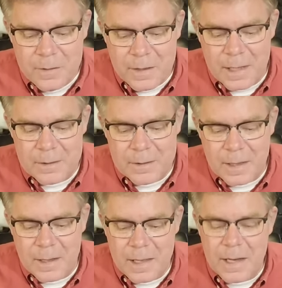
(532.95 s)
and
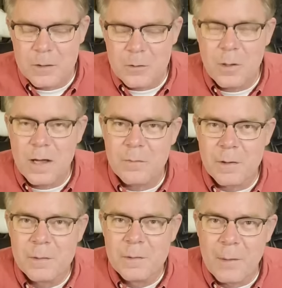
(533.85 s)
uh, and I do have
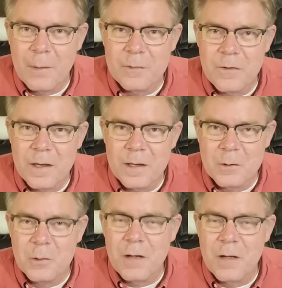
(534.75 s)
a, I would say, a
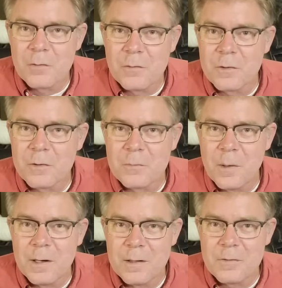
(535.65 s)
good level of
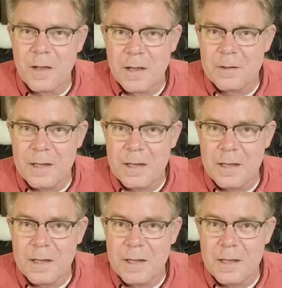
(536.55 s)
experience uh,